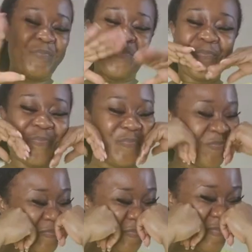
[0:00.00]

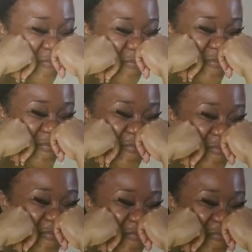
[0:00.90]

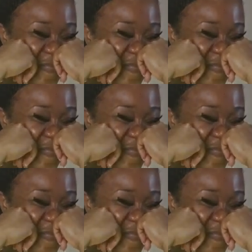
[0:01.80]
No one is speaking in this clip.